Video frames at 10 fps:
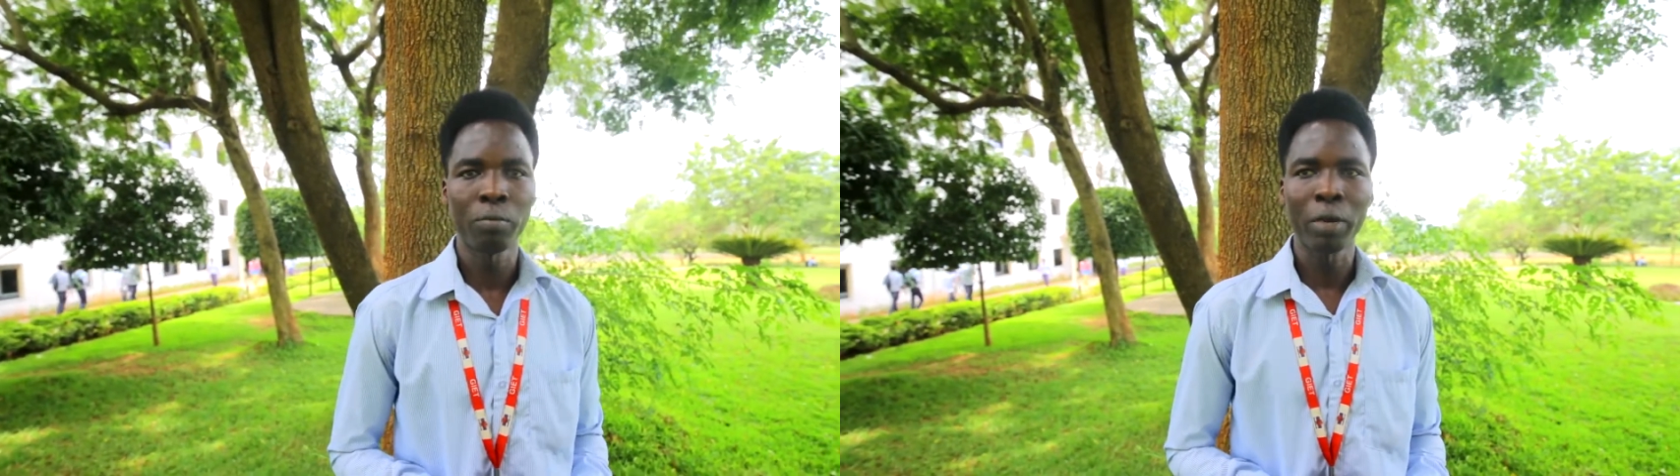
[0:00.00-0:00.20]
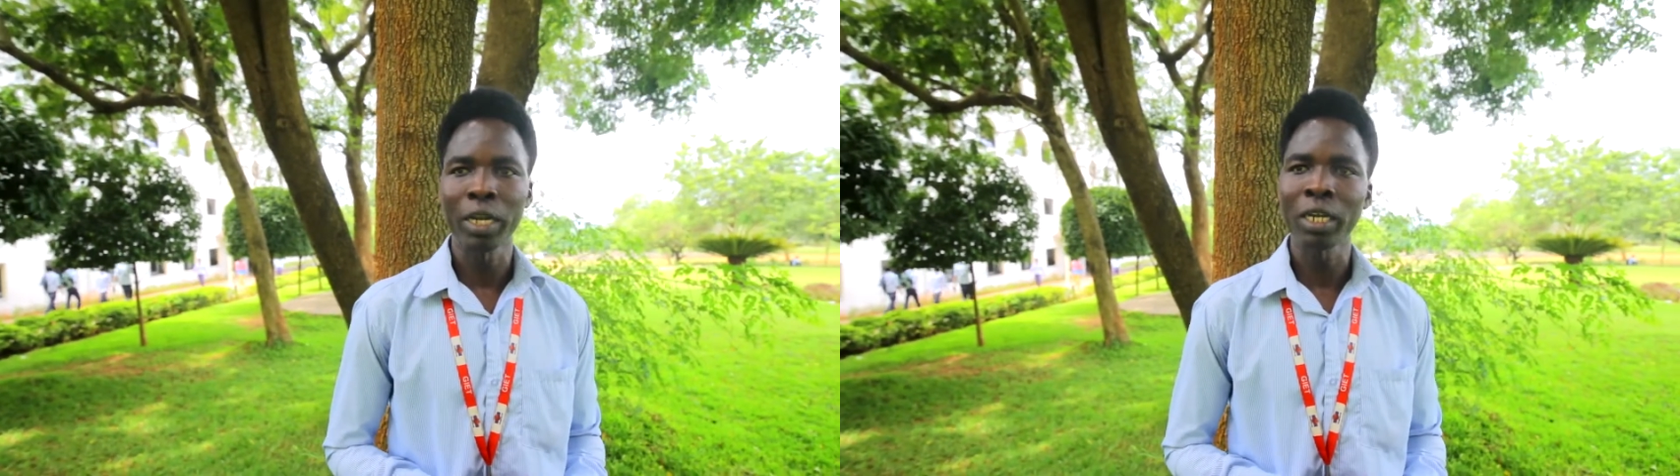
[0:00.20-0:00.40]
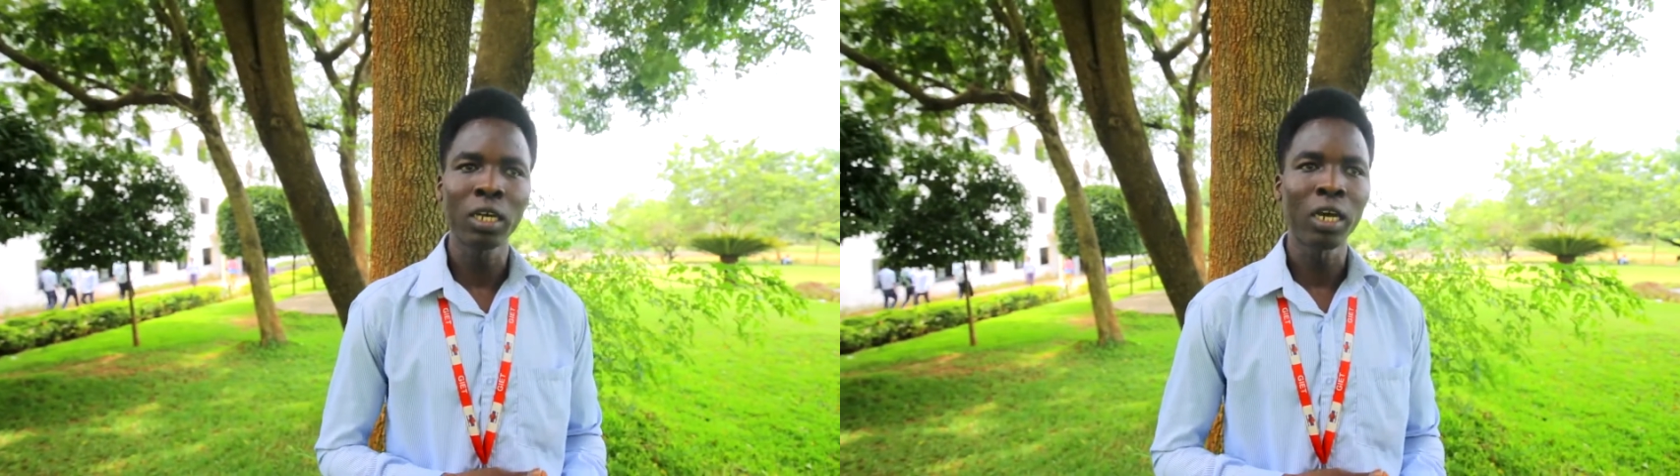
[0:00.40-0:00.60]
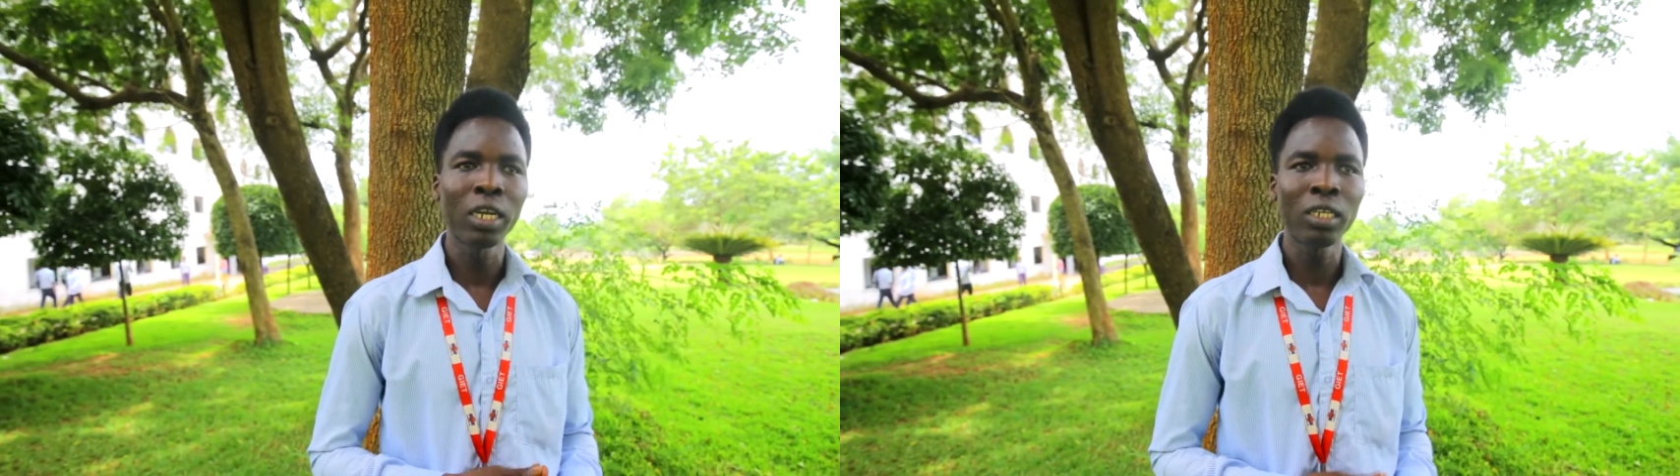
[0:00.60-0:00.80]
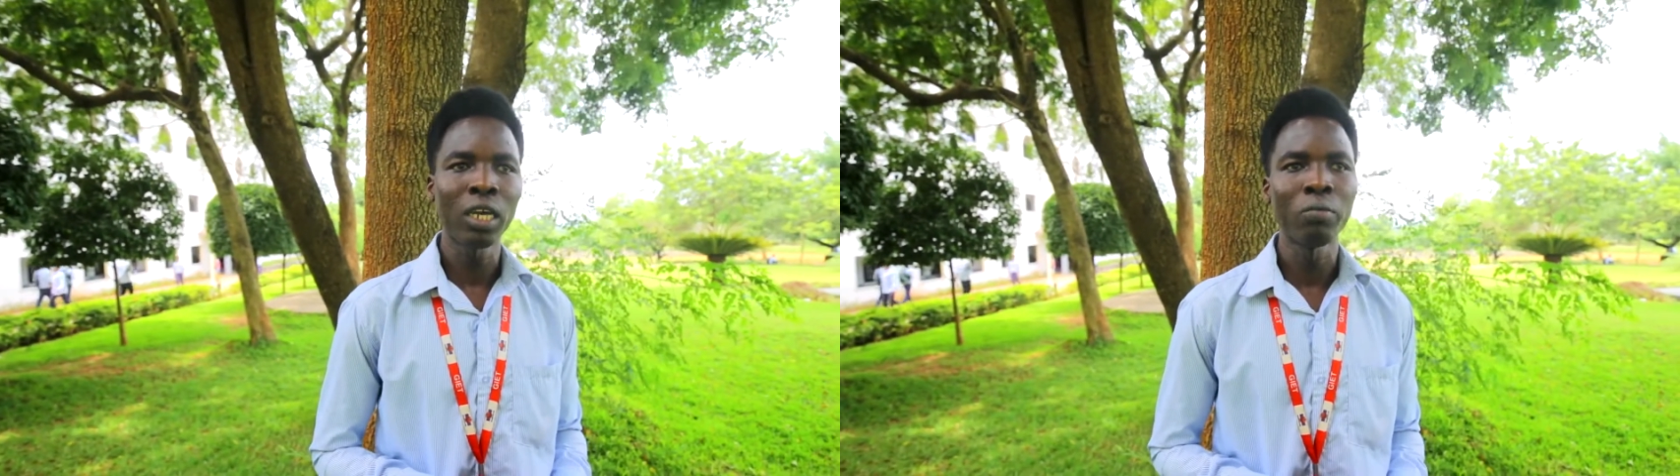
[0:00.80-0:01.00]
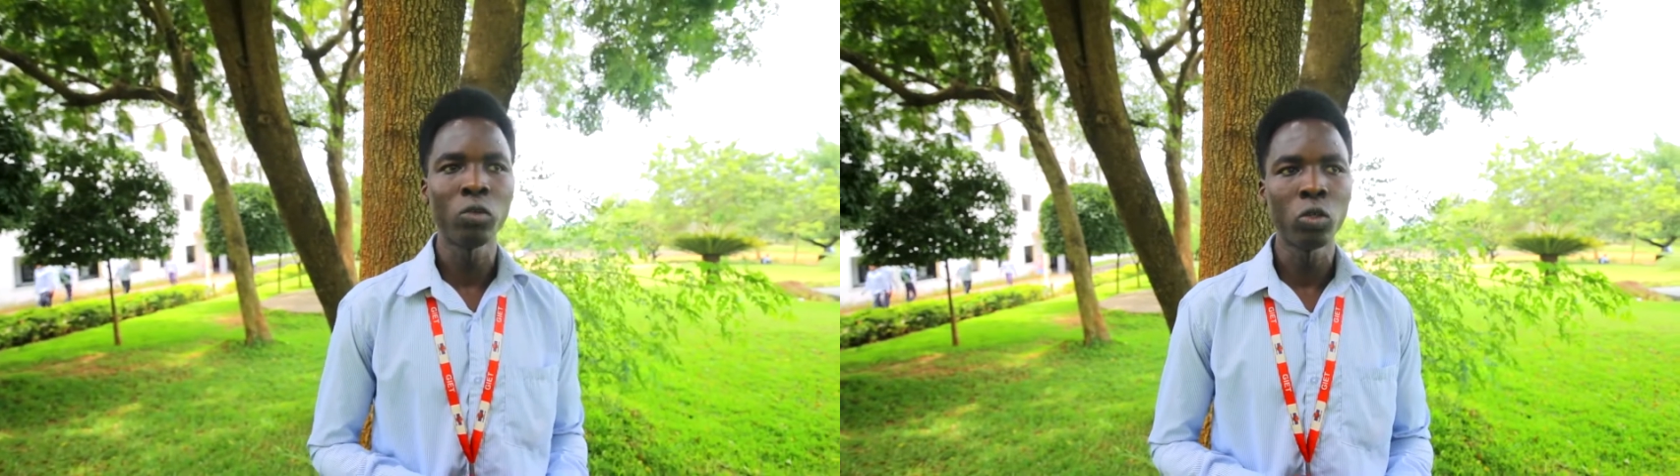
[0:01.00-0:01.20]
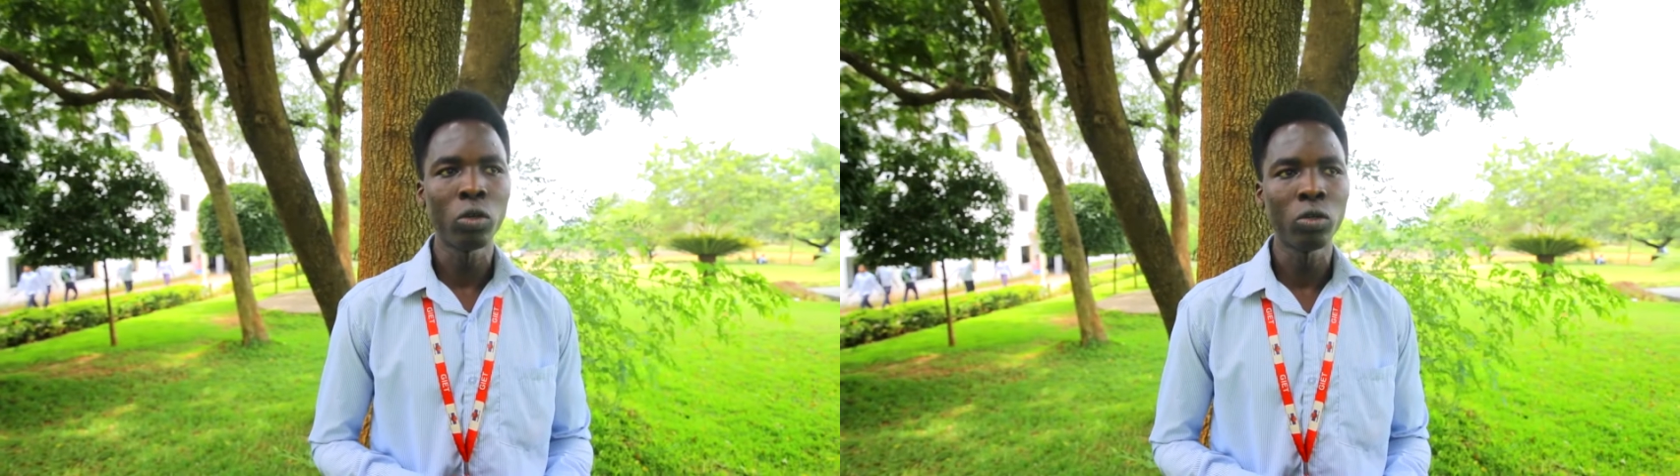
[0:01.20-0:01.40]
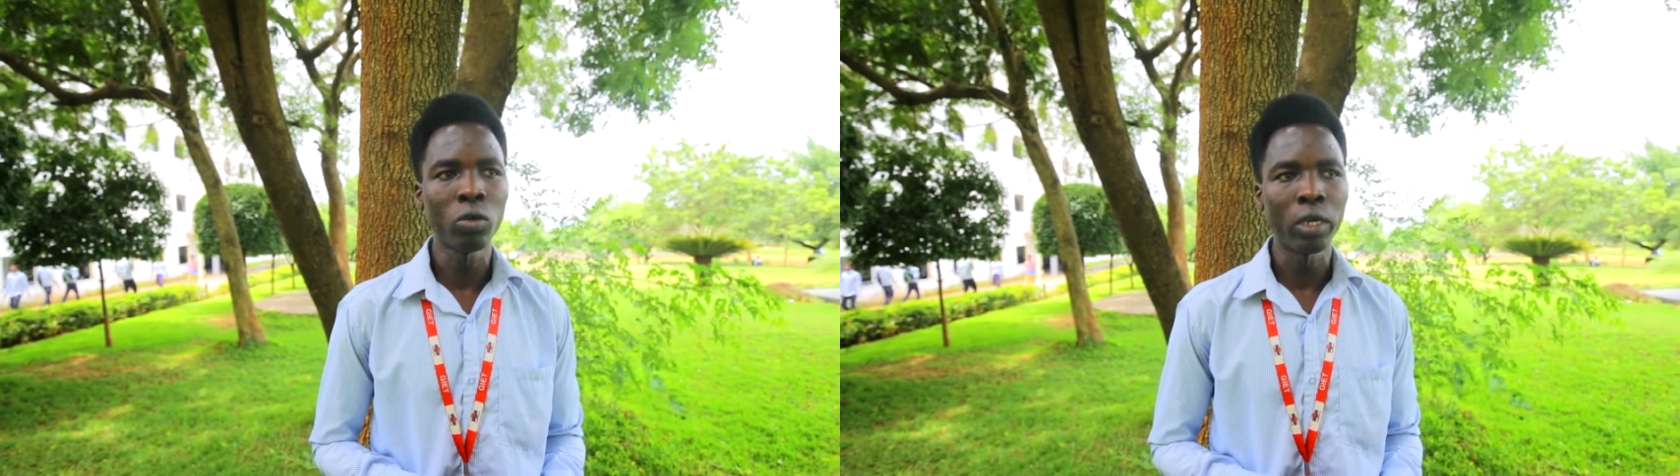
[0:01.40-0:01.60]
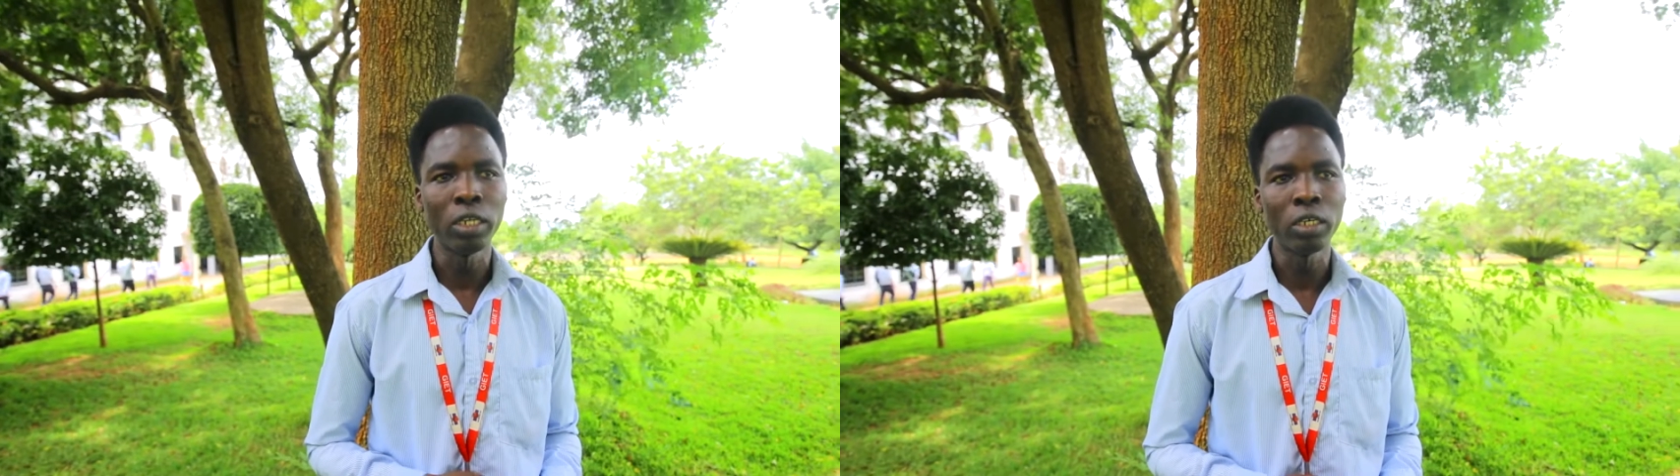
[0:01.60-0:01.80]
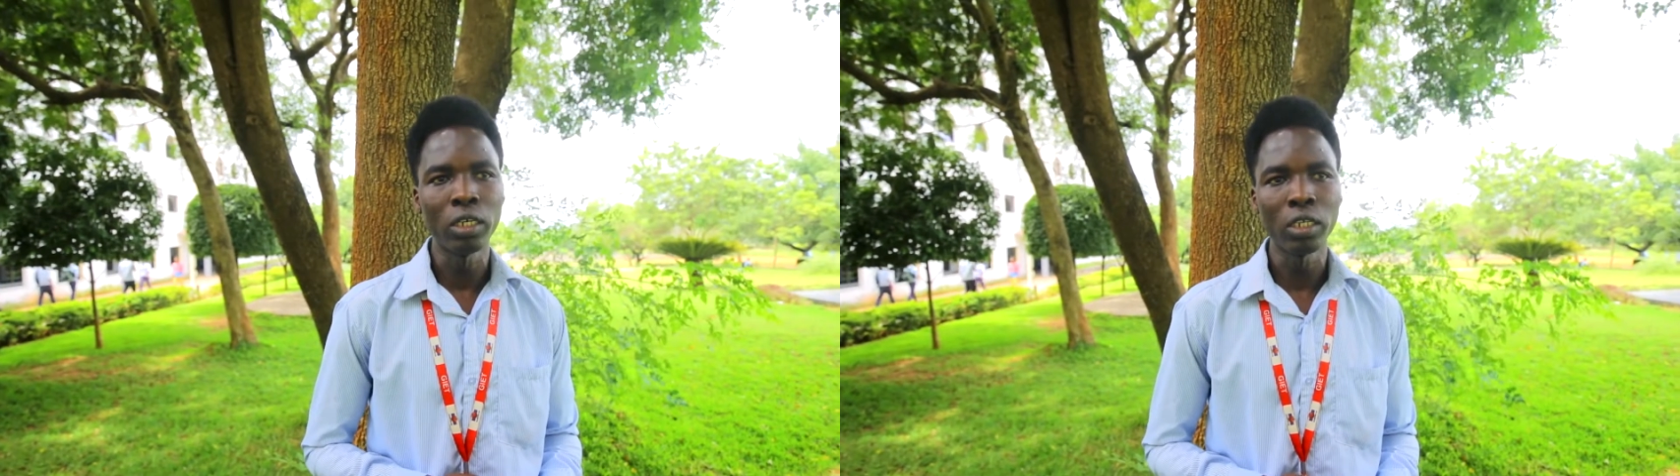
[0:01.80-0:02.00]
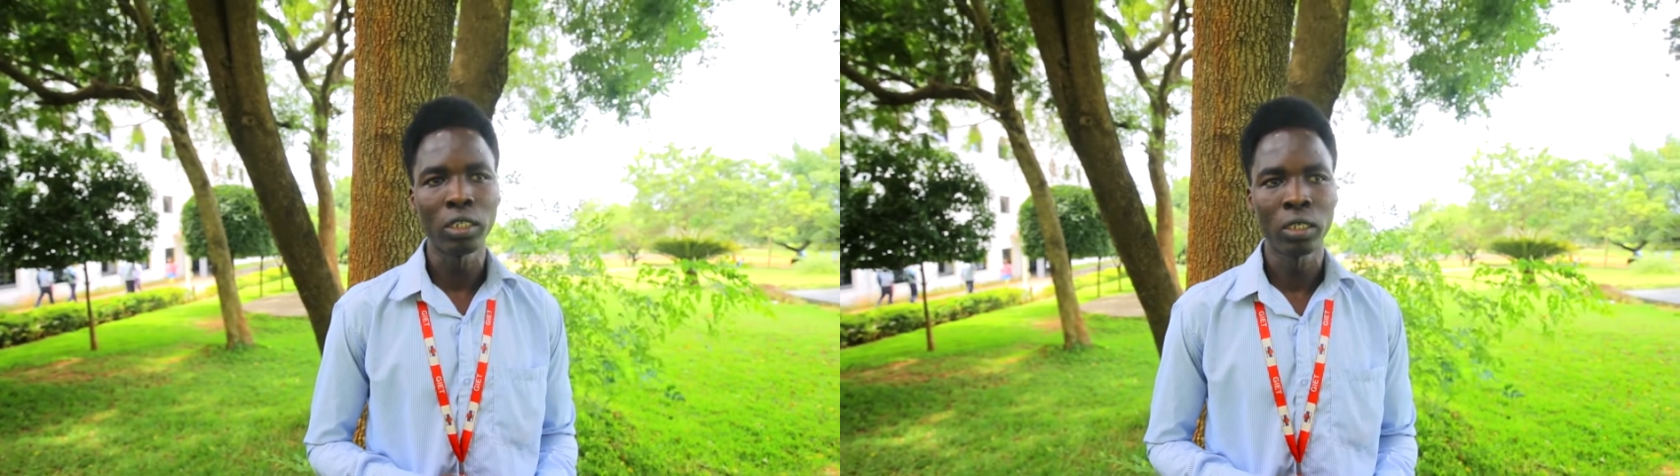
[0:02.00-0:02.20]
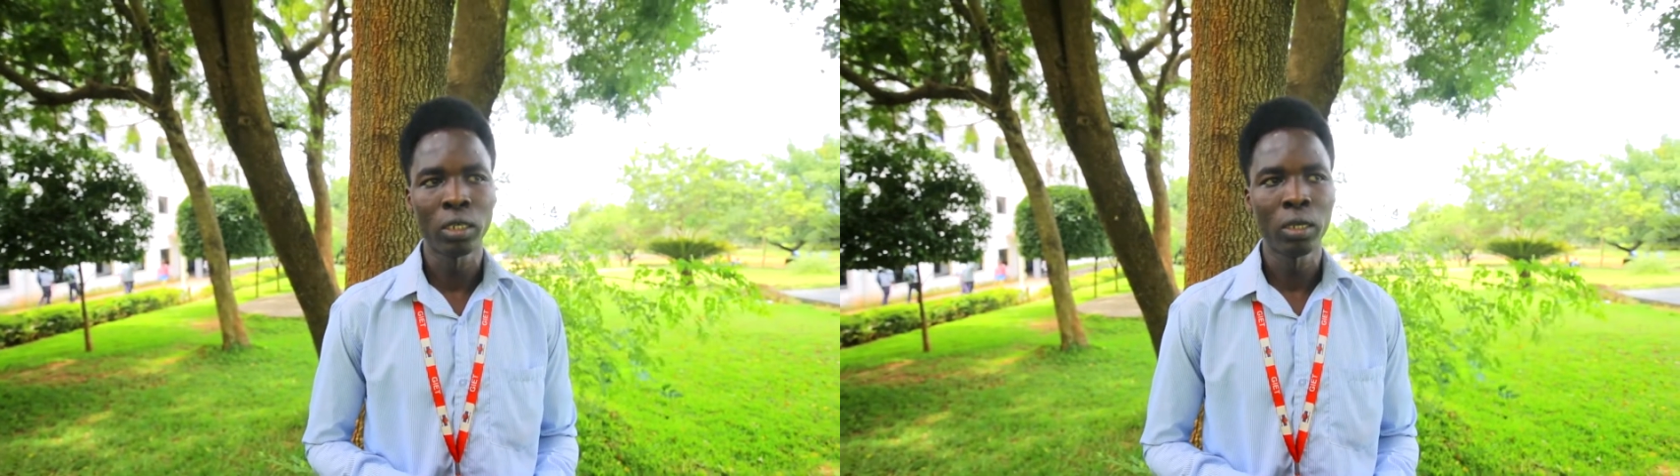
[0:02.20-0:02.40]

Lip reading: But at that time, we don't know any English.